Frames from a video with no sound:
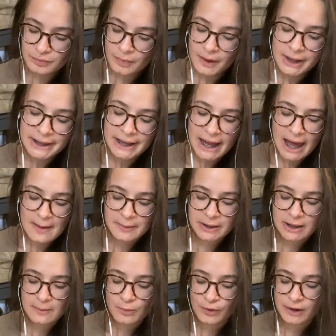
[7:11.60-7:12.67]
He
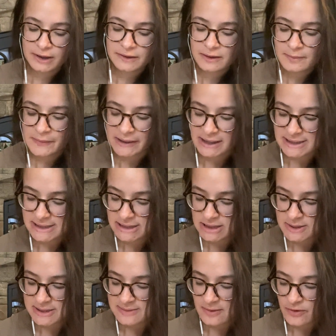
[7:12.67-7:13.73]
happily poured the beans into
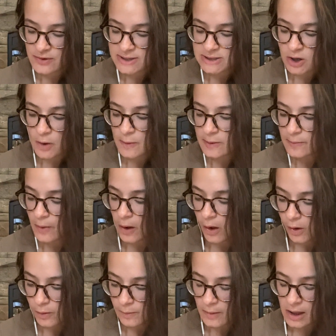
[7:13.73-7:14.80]
his mother's open
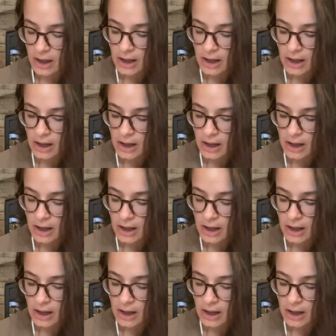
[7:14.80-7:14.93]
palm.